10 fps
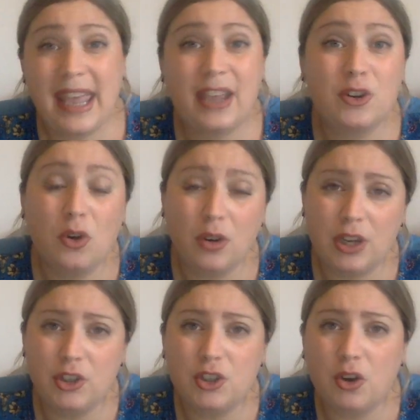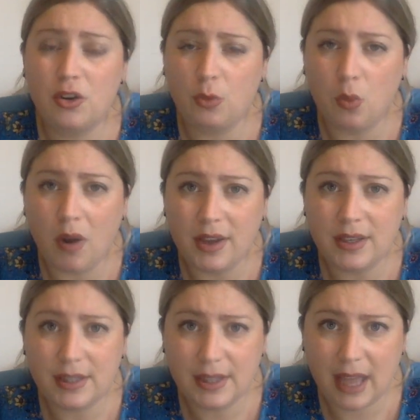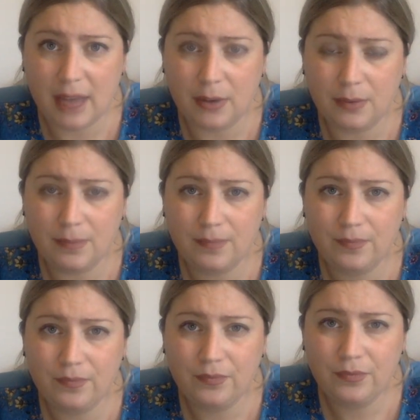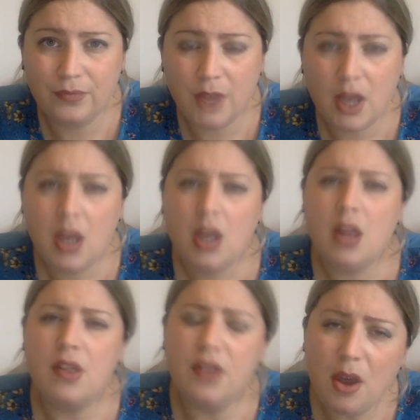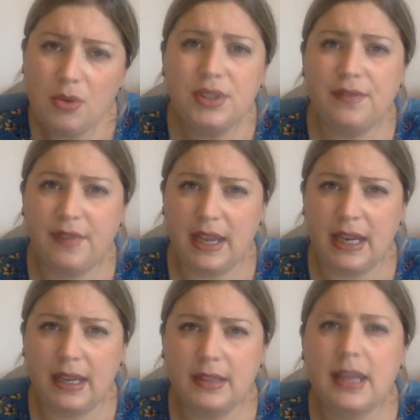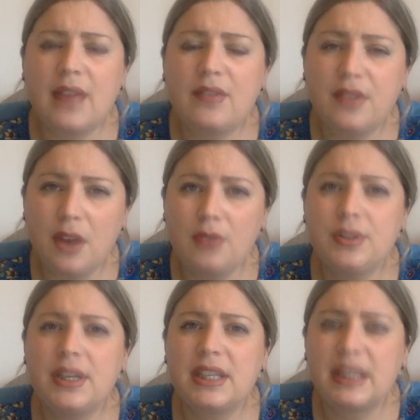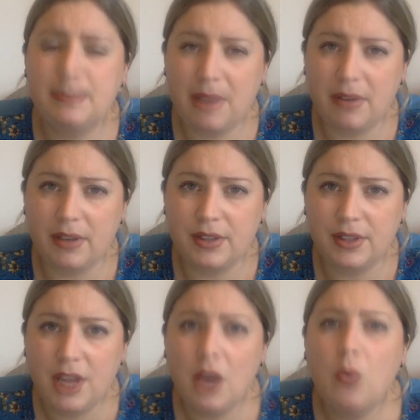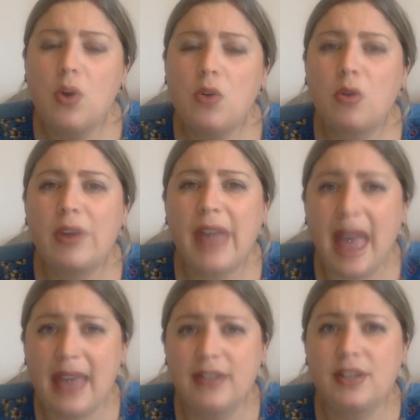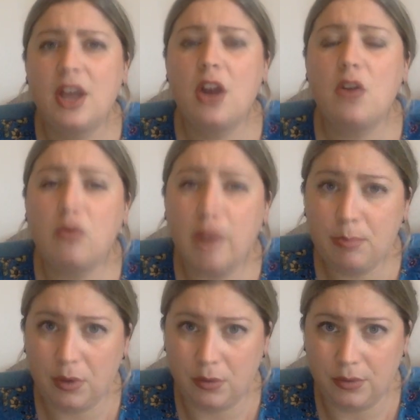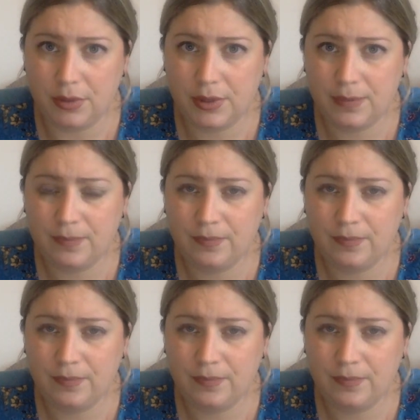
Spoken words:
acknowledged on a wider scale. Those feelings and those experiences will create ripples.